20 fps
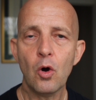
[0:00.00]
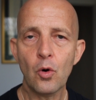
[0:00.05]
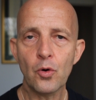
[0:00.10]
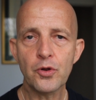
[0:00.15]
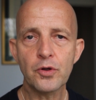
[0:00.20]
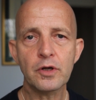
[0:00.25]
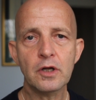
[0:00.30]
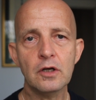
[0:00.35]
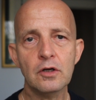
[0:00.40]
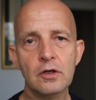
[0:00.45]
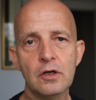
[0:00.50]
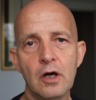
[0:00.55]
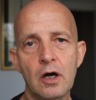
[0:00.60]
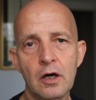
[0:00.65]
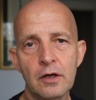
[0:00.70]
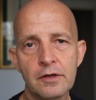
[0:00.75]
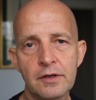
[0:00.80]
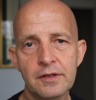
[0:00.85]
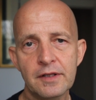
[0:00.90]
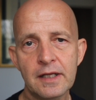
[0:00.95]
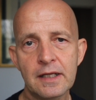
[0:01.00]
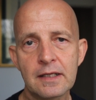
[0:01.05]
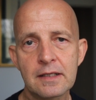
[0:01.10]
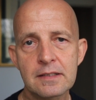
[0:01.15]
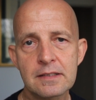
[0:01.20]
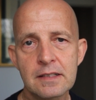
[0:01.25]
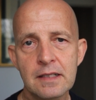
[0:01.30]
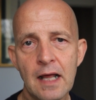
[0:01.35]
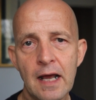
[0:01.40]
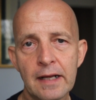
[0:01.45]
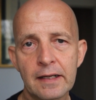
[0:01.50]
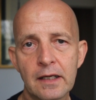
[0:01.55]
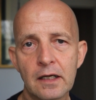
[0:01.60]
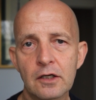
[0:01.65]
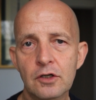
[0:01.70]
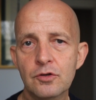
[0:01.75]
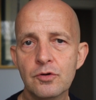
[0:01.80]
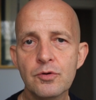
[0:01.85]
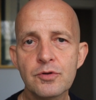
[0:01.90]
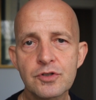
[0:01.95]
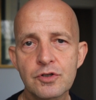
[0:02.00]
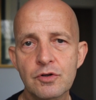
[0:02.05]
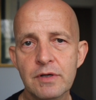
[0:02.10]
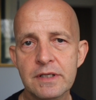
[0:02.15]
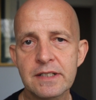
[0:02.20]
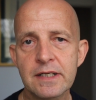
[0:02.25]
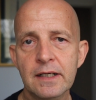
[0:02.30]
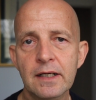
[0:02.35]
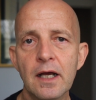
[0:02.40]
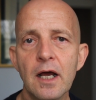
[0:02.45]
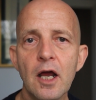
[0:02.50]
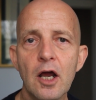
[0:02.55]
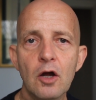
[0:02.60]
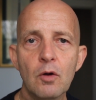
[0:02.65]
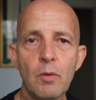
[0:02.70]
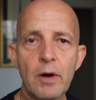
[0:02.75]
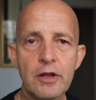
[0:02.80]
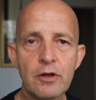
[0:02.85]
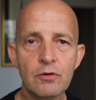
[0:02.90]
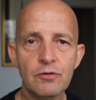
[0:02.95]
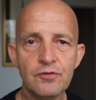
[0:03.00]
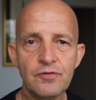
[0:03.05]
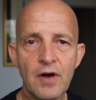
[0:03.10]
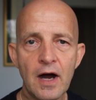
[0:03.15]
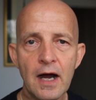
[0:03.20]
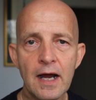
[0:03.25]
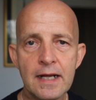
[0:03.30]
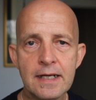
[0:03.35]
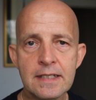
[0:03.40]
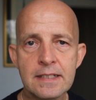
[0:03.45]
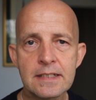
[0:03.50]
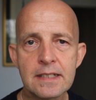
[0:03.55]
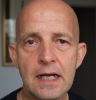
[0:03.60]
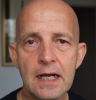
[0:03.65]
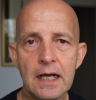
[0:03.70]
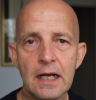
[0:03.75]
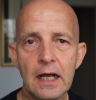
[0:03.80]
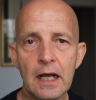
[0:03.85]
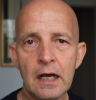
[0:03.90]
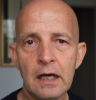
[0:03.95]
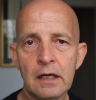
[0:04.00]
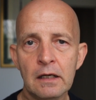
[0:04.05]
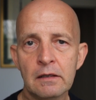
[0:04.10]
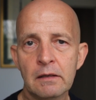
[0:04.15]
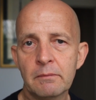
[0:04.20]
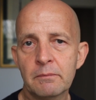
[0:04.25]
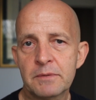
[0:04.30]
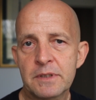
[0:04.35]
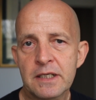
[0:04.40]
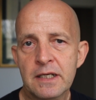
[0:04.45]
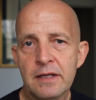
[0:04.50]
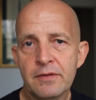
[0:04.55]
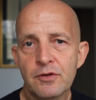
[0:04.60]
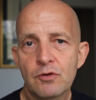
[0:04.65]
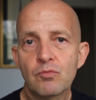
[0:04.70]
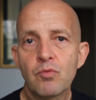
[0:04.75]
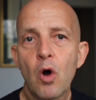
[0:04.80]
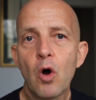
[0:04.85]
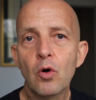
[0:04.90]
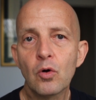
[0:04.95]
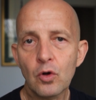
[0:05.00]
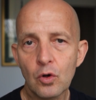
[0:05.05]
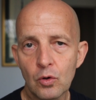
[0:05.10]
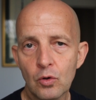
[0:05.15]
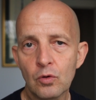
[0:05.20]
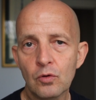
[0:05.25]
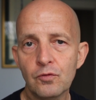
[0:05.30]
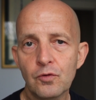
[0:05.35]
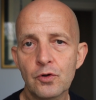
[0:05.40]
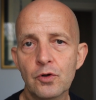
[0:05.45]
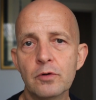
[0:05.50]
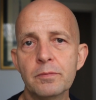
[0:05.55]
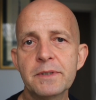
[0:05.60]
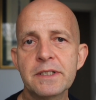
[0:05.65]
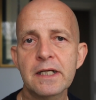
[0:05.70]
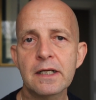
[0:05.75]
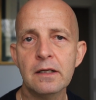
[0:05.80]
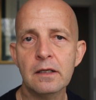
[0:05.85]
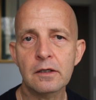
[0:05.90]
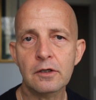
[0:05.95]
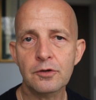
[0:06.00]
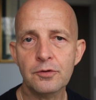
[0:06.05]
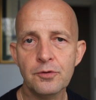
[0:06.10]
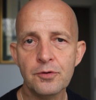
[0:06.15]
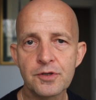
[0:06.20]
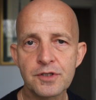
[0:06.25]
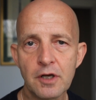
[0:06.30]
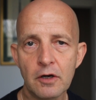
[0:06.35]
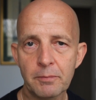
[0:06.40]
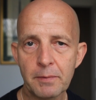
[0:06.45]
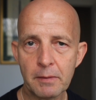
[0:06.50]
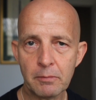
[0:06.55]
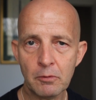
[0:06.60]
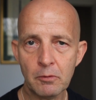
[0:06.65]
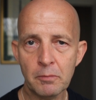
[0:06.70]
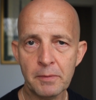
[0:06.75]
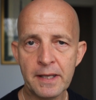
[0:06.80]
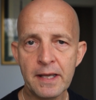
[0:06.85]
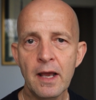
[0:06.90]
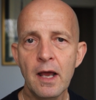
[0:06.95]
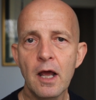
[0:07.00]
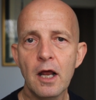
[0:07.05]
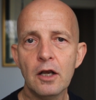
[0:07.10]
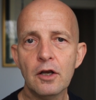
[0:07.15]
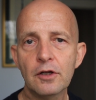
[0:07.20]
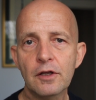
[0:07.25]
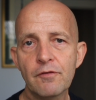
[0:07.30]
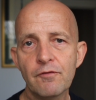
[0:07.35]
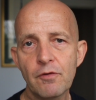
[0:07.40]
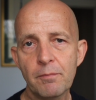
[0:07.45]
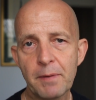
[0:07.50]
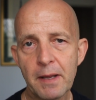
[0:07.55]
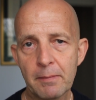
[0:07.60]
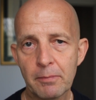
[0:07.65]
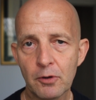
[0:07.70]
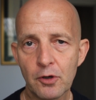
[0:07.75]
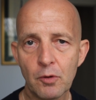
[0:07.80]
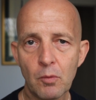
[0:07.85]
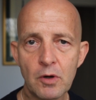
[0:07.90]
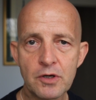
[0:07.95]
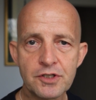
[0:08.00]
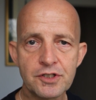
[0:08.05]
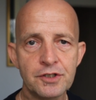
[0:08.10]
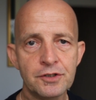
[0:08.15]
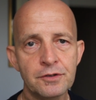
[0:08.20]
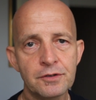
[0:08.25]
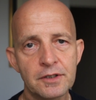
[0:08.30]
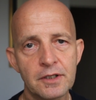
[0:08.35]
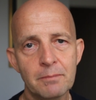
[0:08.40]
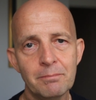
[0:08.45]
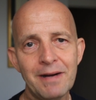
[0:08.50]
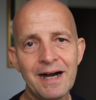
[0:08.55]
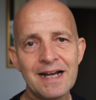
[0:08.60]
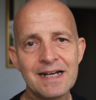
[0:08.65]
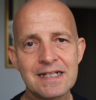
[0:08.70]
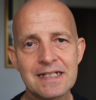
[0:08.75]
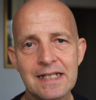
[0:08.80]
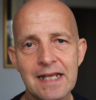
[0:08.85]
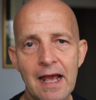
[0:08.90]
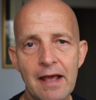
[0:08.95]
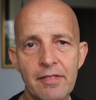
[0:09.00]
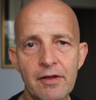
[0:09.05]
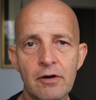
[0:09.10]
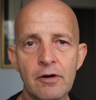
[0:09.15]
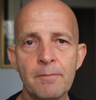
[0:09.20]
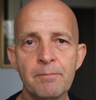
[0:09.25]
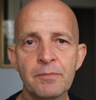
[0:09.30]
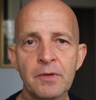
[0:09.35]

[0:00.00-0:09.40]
Or you can look on things like Cruise Critic, where you'll find, particularly in the roll call for your particular cruise, a lot of people will be looking for people who want to combine together.